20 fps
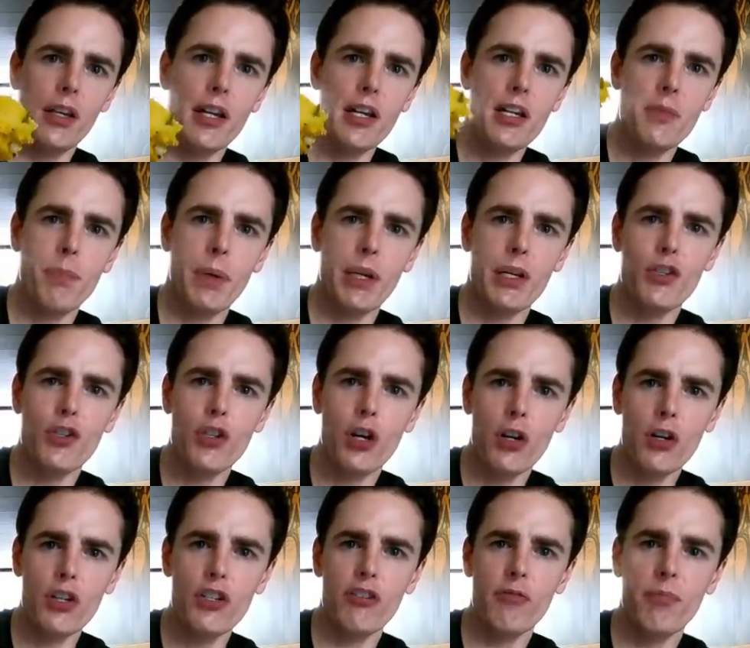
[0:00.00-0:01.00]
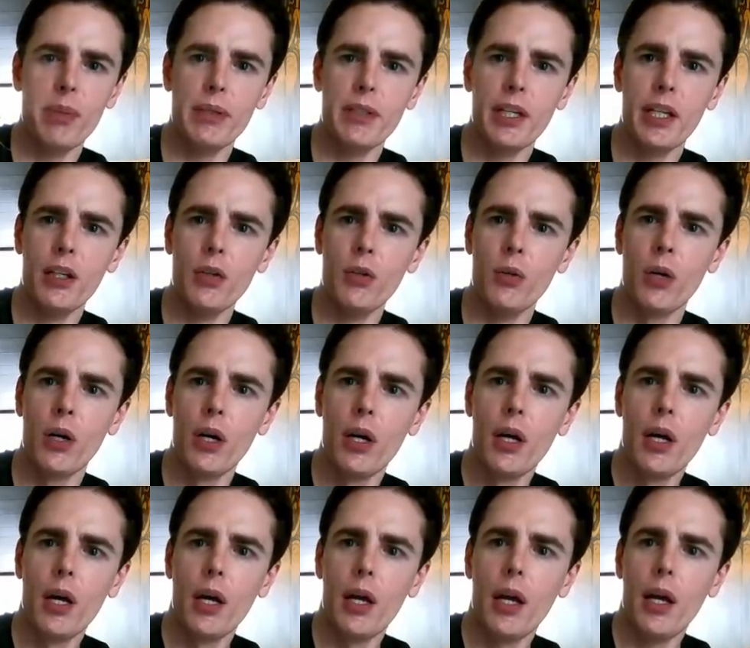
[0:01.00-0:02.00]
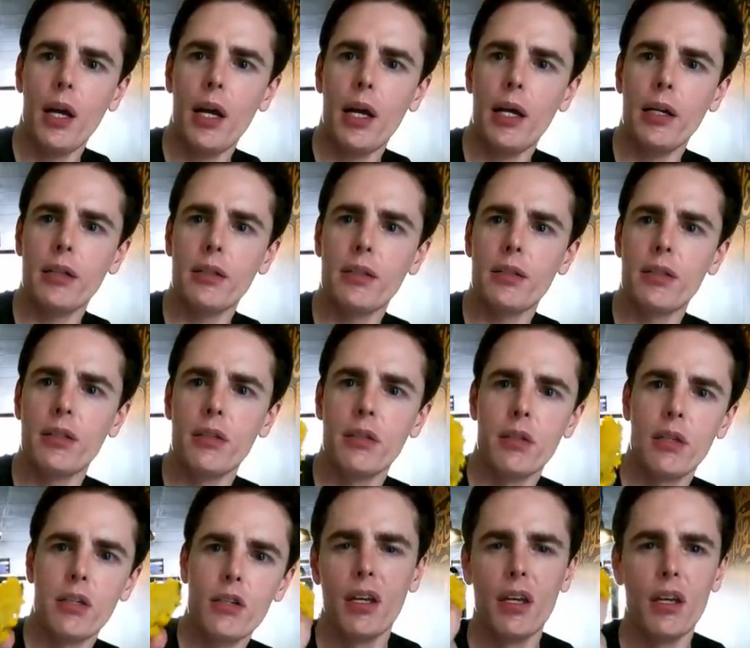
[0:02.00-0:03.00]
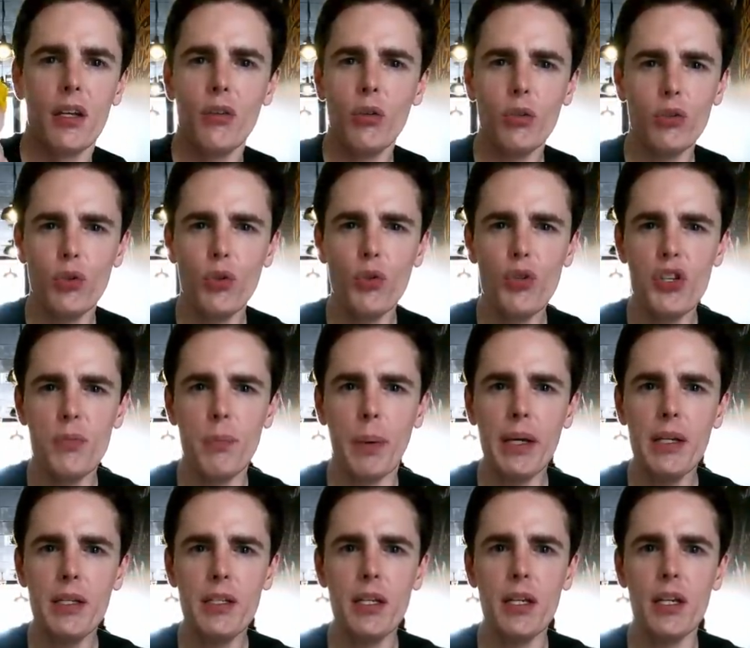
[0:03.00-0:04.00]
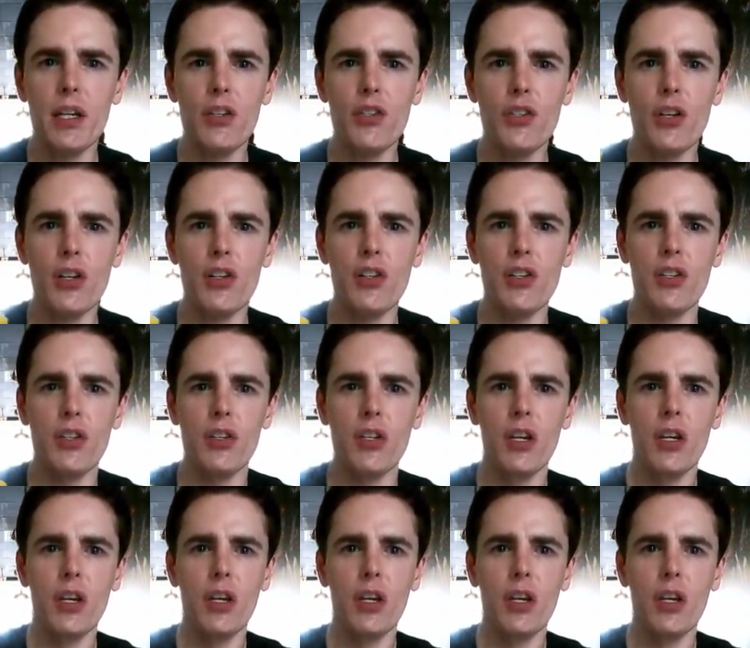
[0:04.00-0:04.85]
the nice big chunks of potato, and not too spicy. It's just,